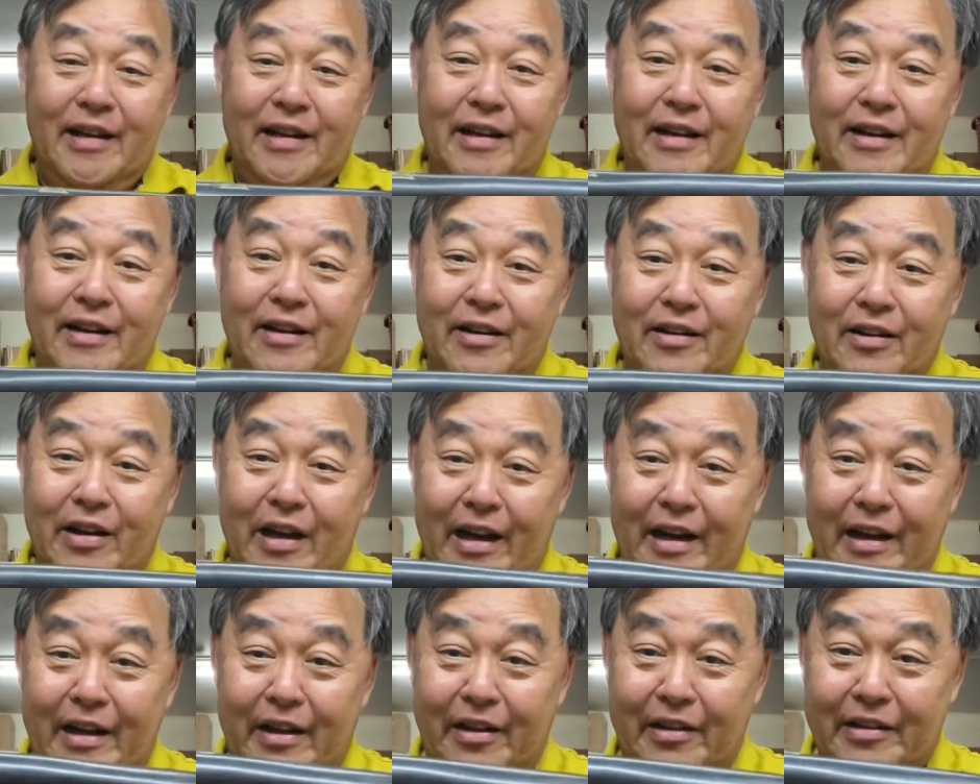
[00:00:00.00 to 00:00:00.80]
look at
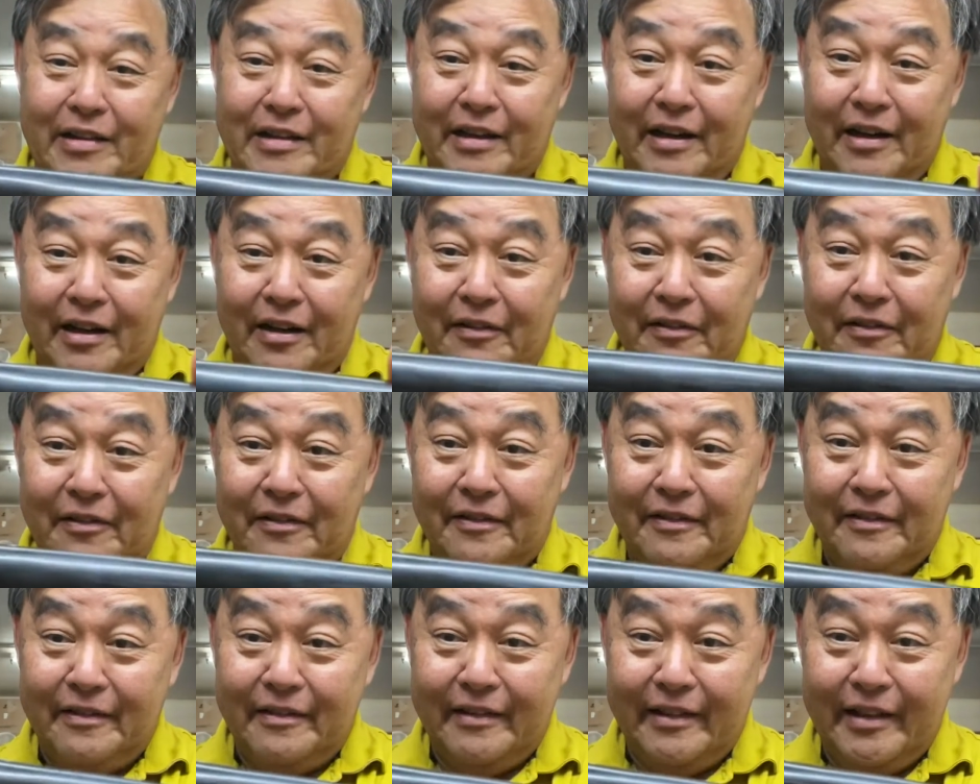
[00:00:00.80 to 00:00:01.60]
it yourself.
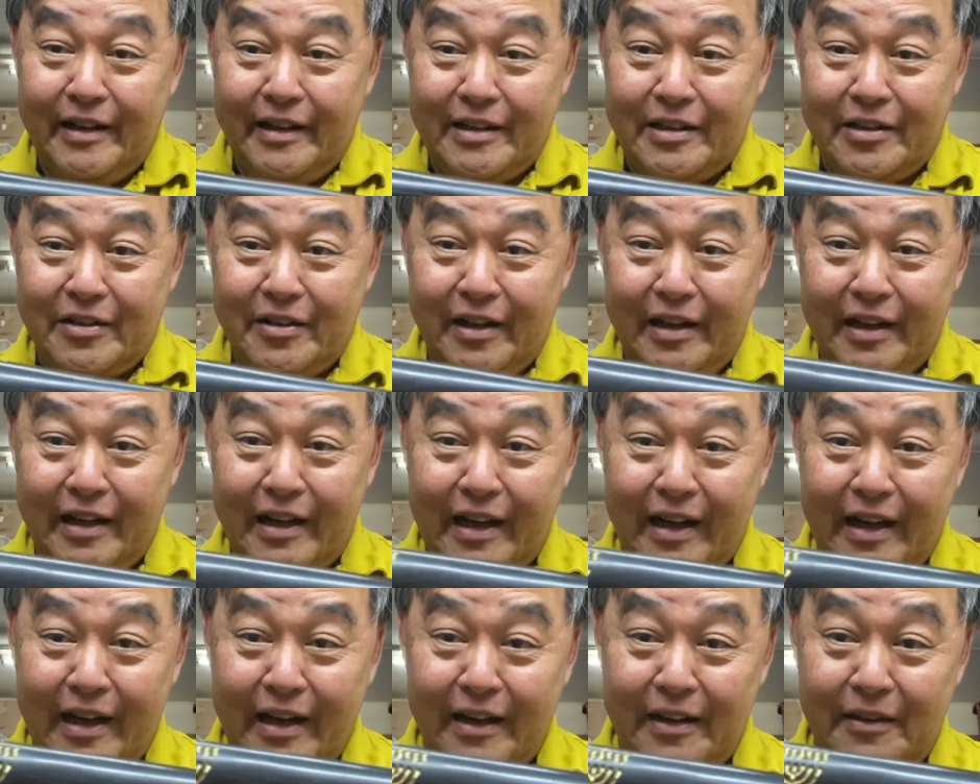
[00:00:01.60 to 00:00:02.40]
It's already
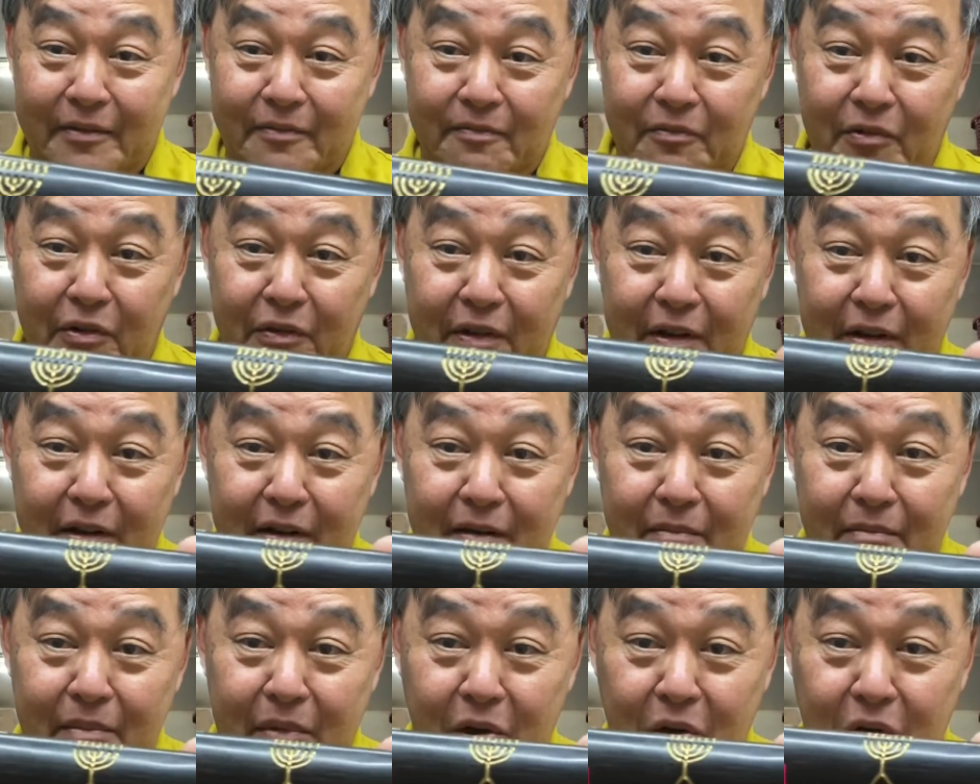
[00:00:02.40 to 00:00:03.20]
done with the
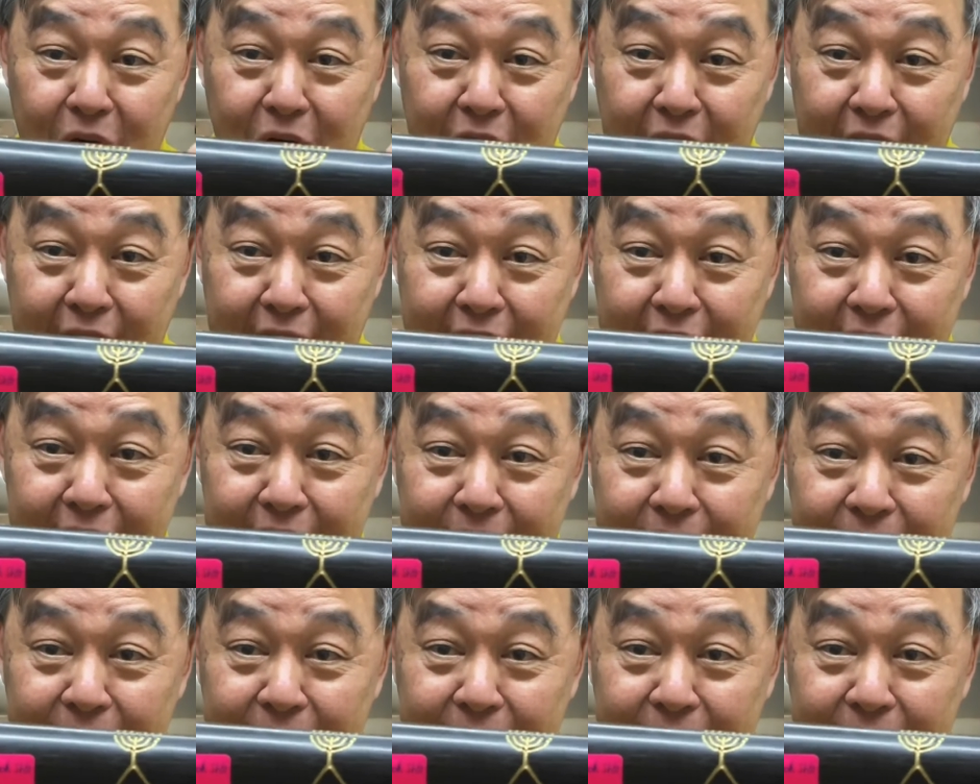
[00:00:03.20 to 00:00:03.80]
menorah.